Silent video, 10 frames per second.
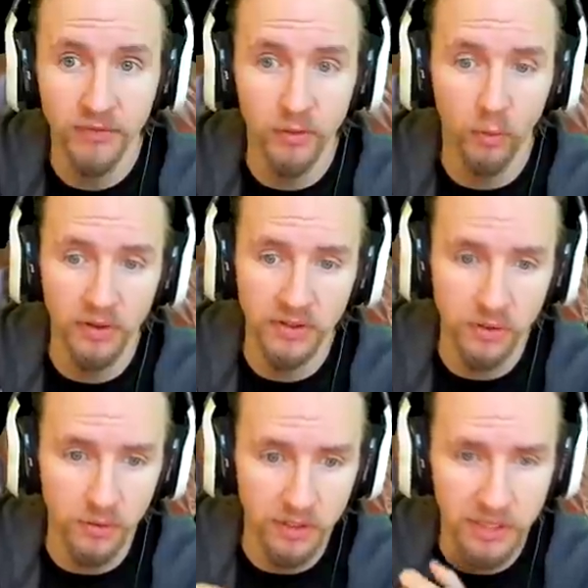you want
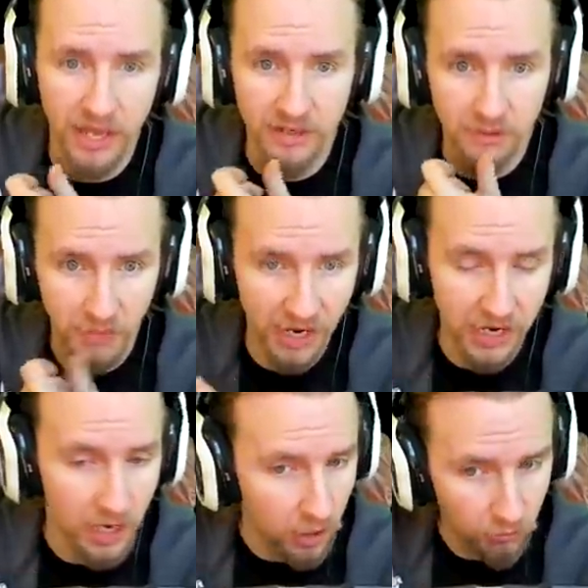to get my
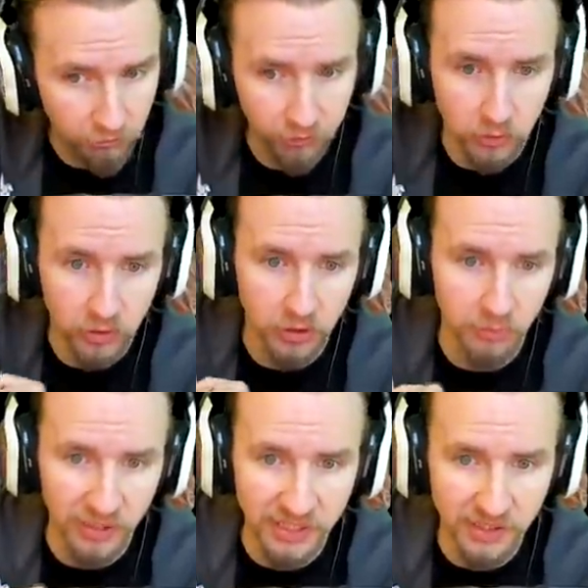full
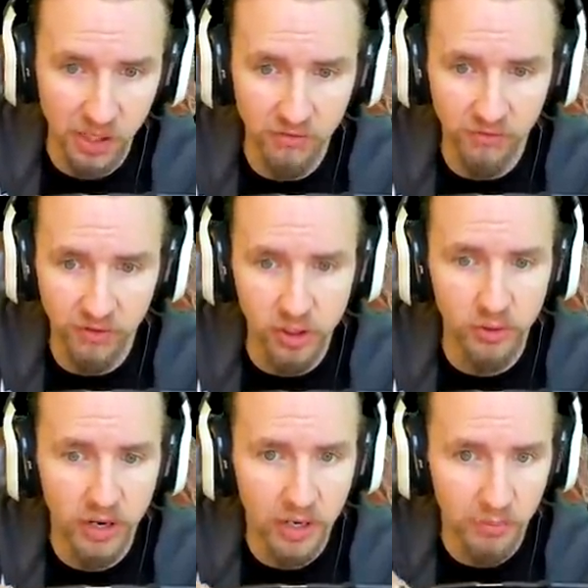complete overview.
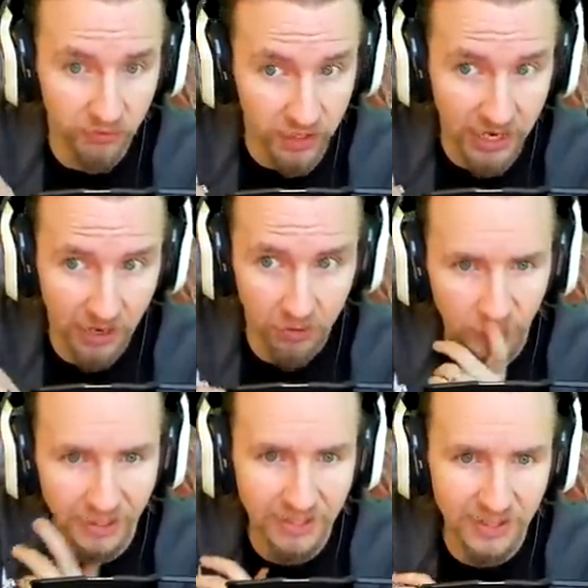But for now,
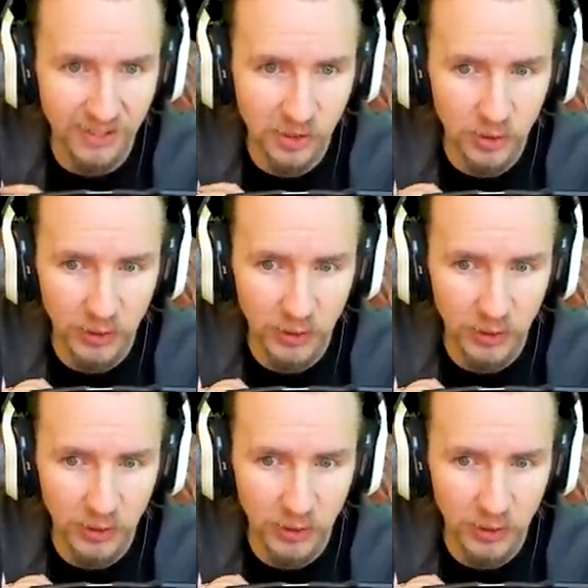it does look